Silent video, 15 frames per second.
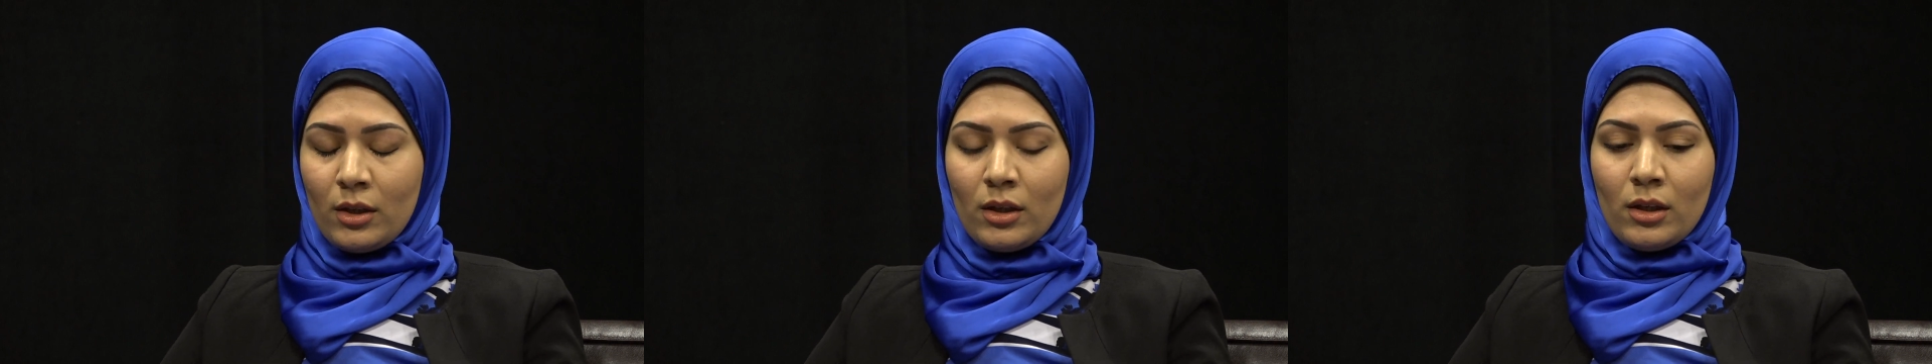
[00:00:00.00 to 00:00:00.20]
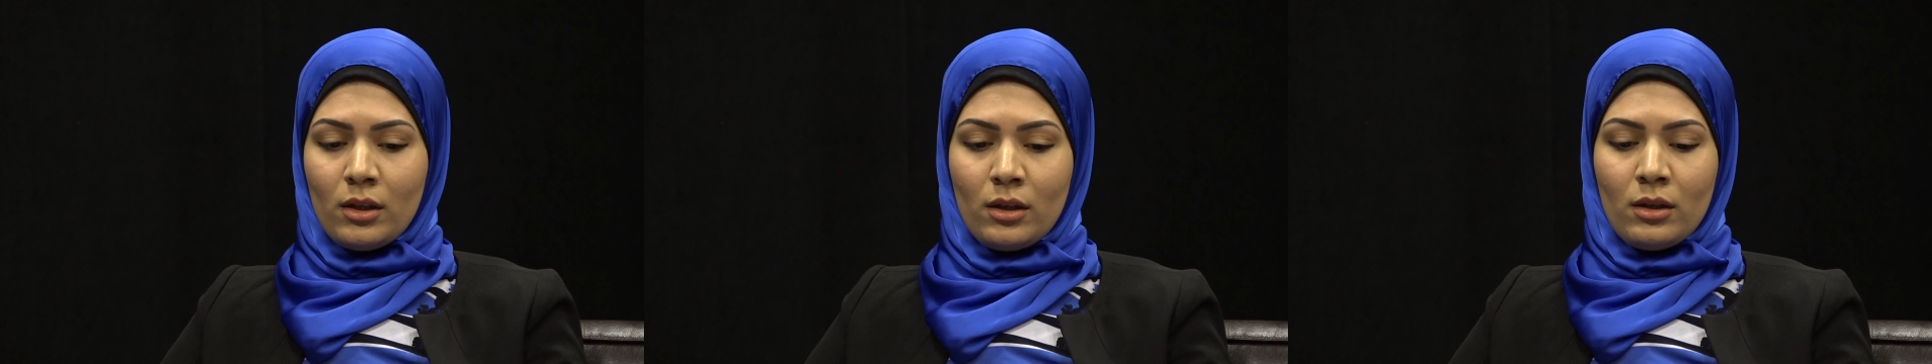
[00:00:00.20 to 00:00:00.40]

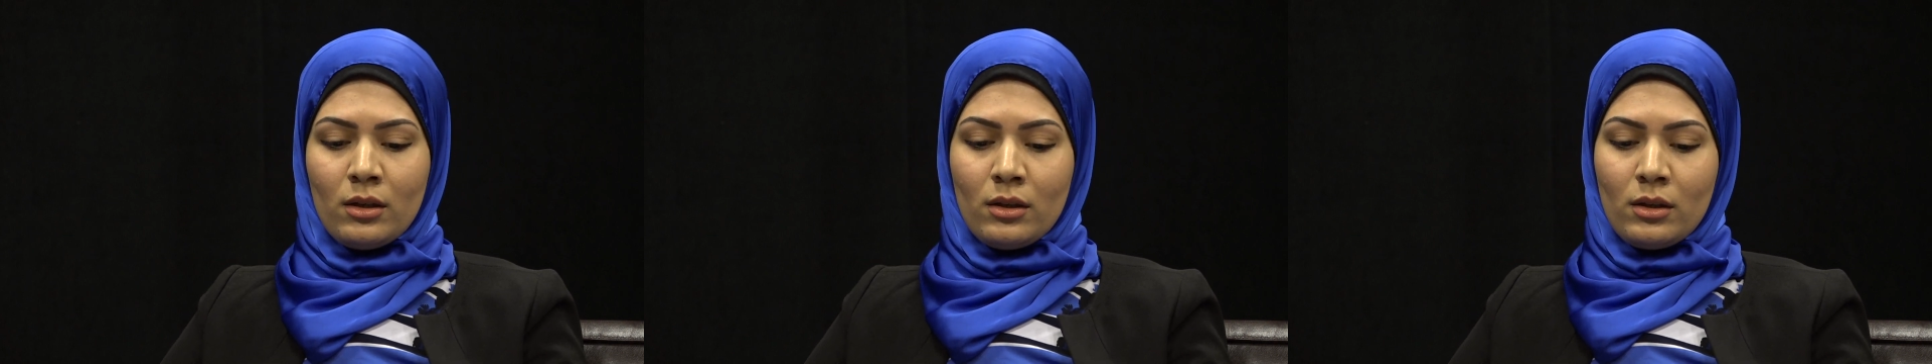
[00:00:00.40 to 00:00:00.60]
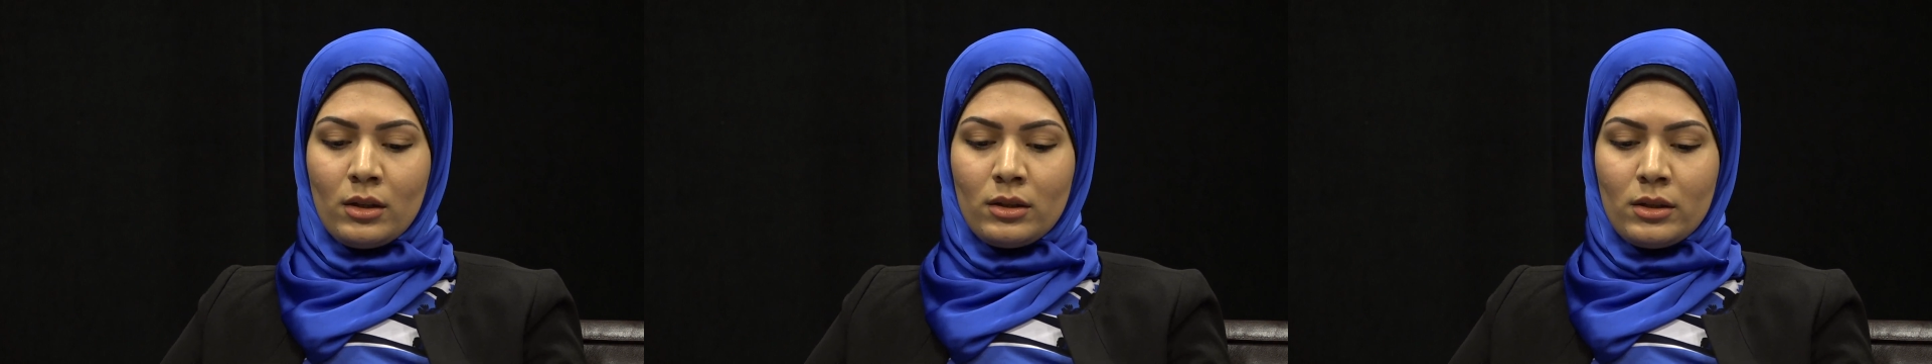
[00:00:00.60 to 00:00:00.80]

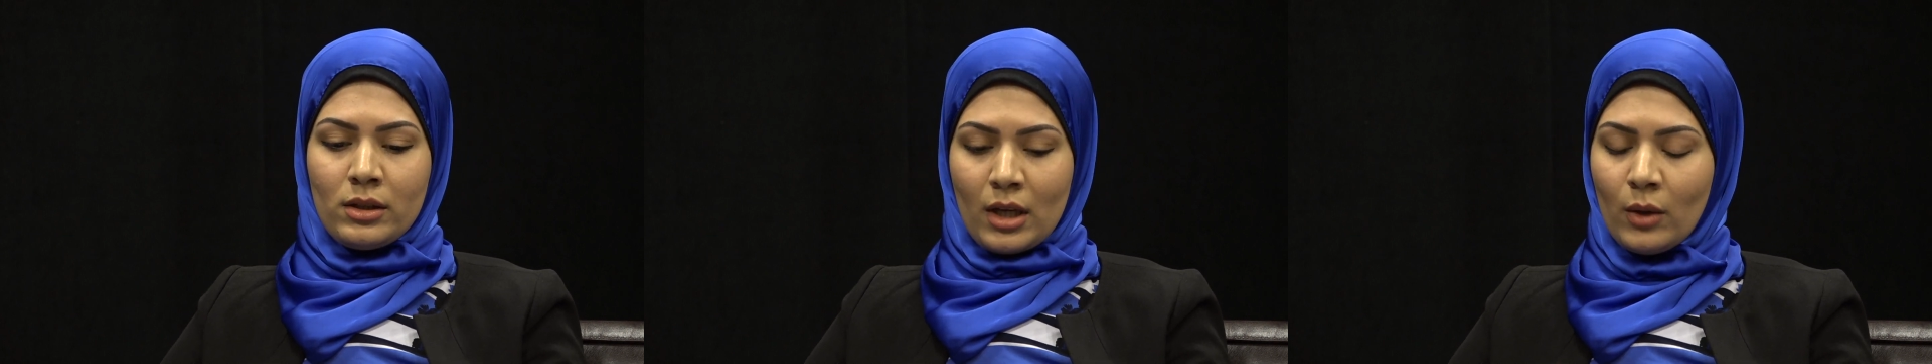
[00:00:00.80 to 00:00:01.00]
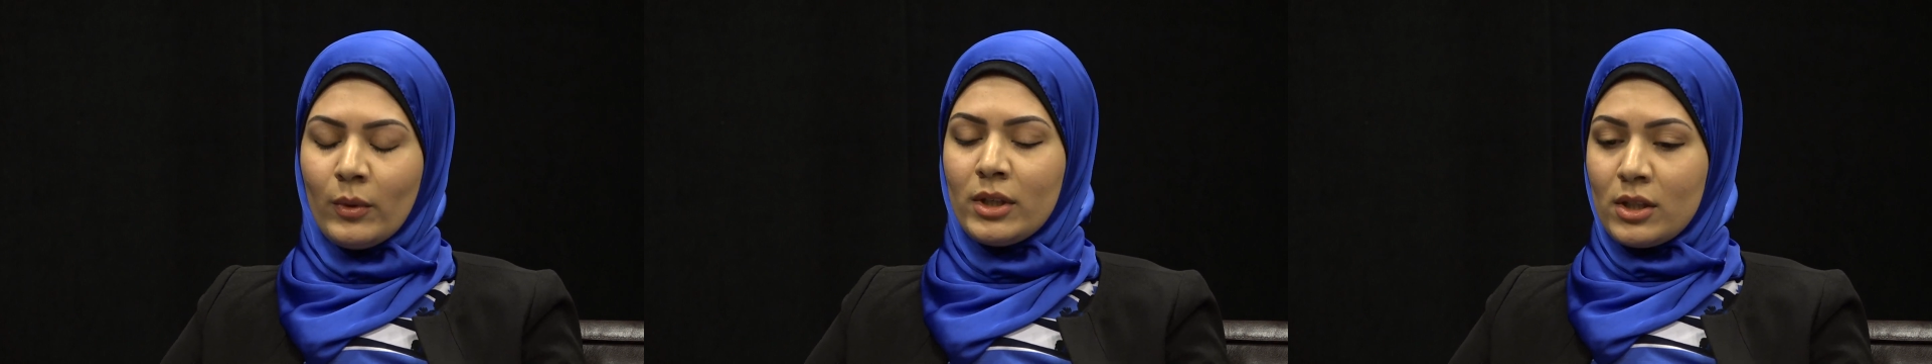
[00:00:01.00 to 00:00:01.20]

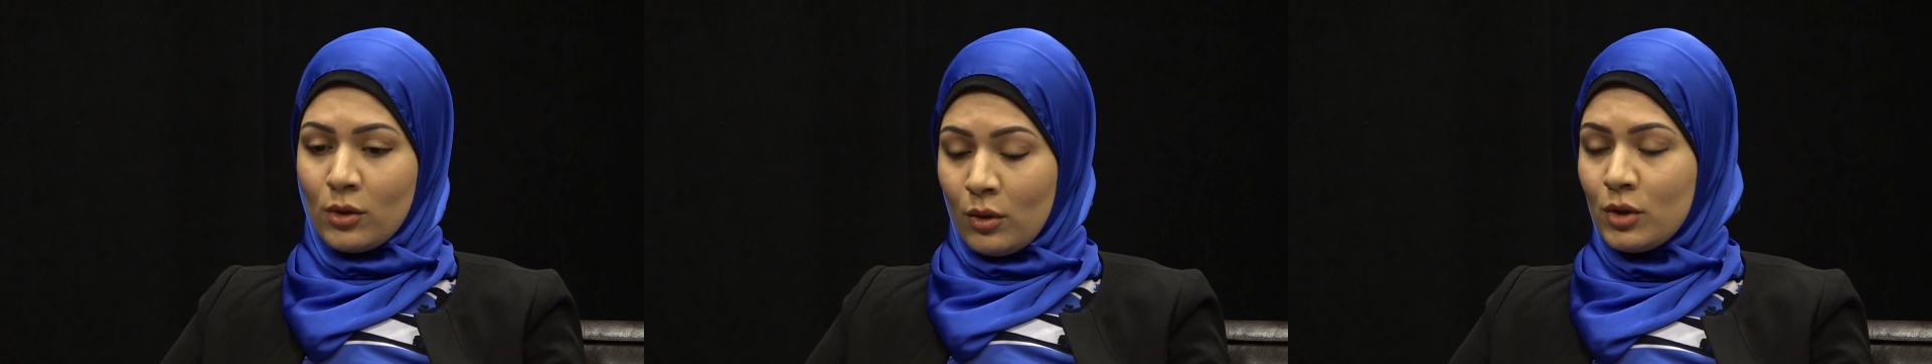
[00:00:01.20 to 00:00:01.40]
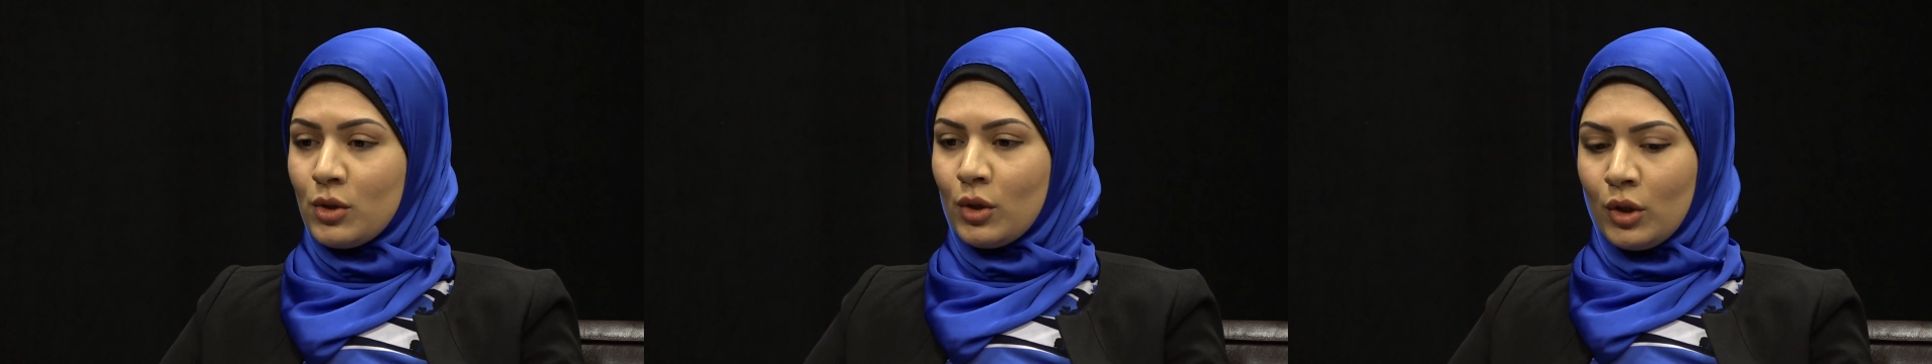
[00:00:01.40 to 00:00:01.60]
that one is
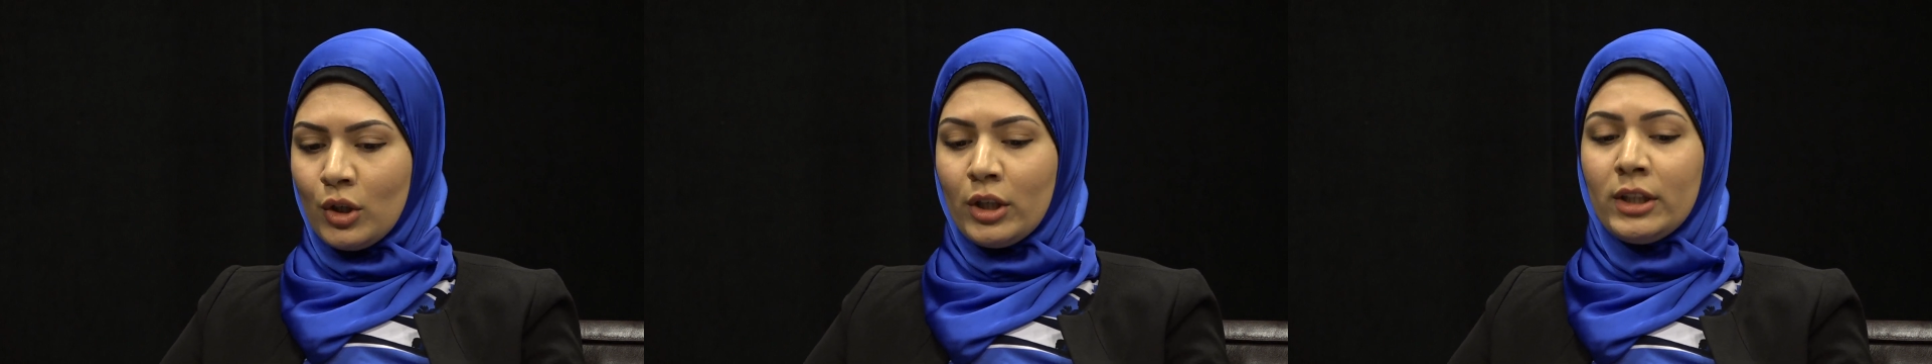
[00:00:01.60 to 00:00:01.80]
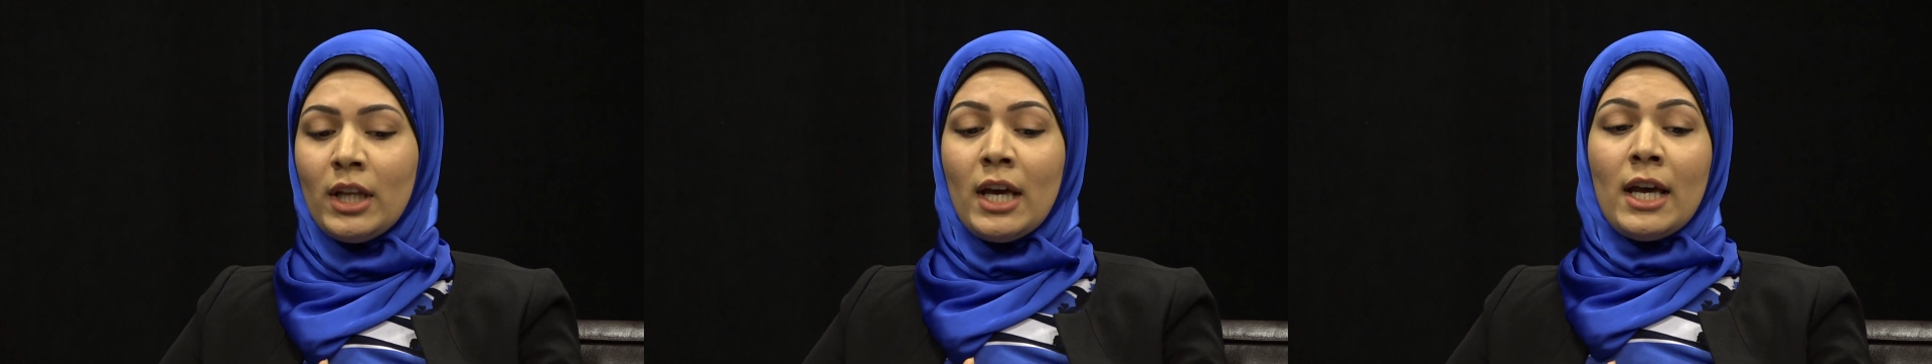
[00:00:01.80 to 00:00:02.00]
also
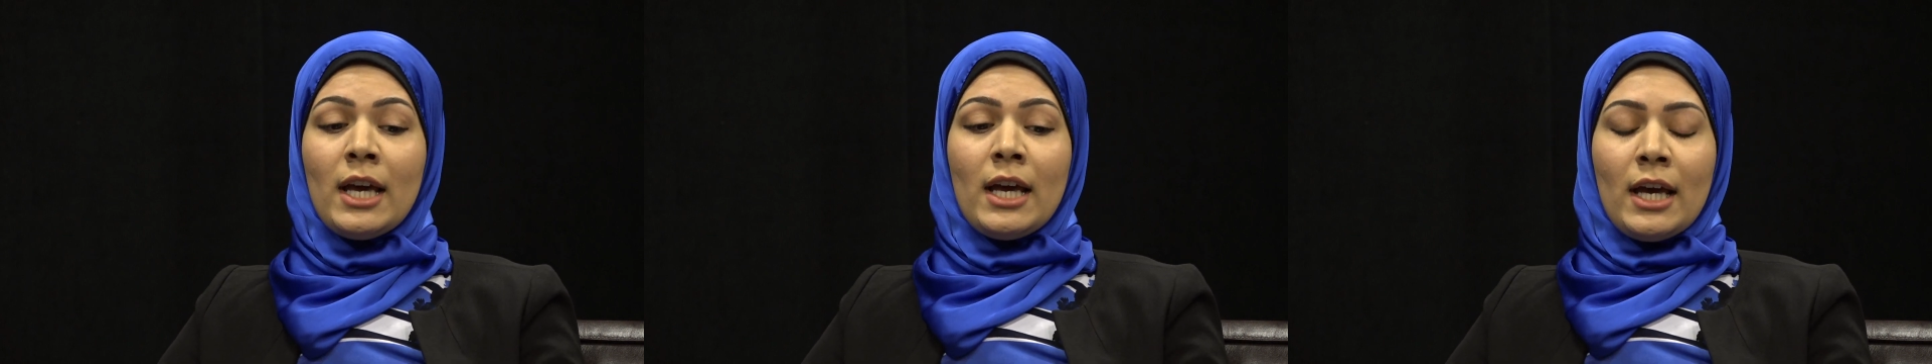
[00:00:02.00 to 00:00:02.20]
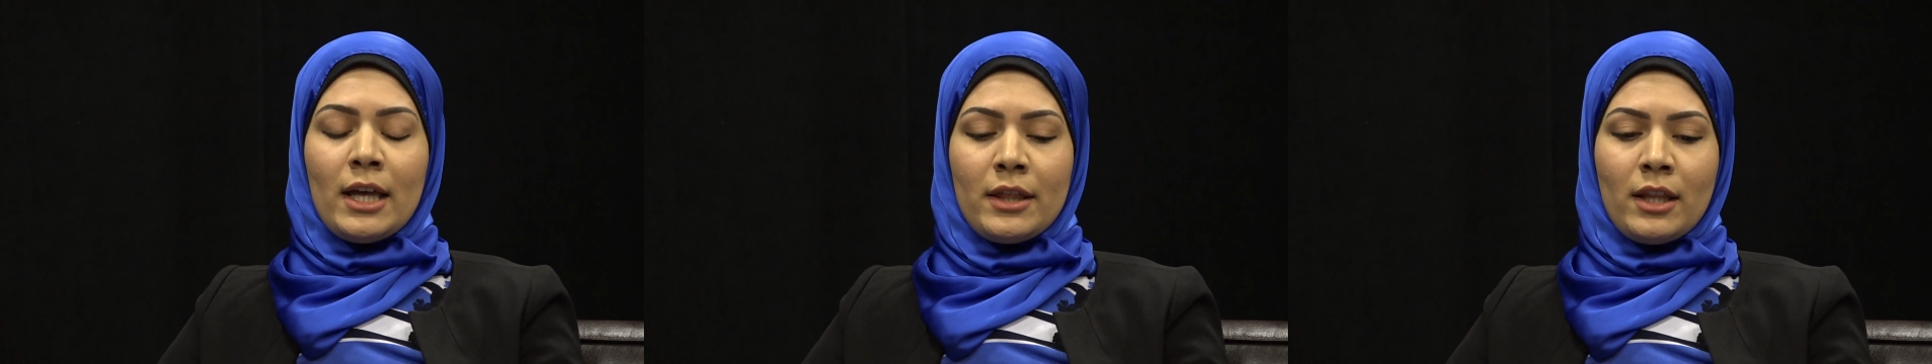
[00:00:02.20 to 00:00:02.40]
good.
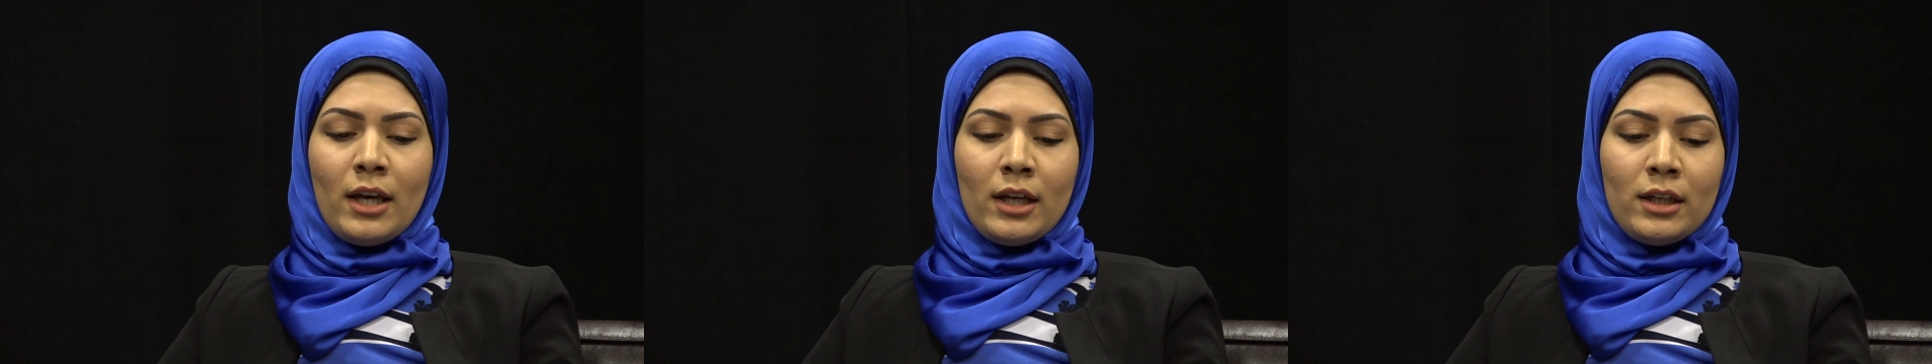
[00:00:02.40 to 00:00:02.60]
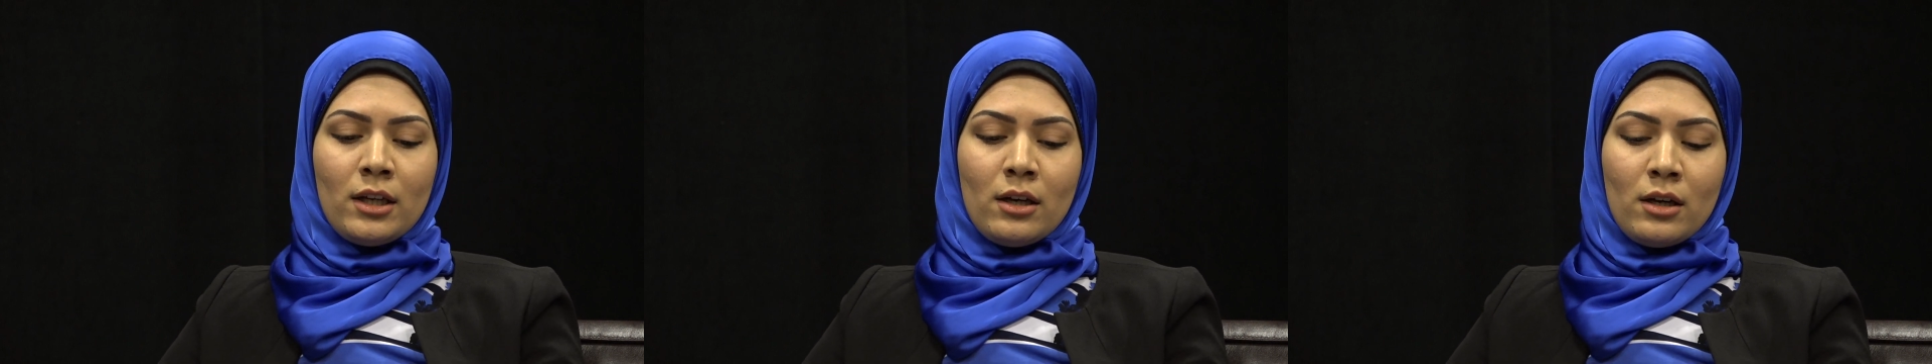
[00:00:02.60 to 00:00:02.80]
And then,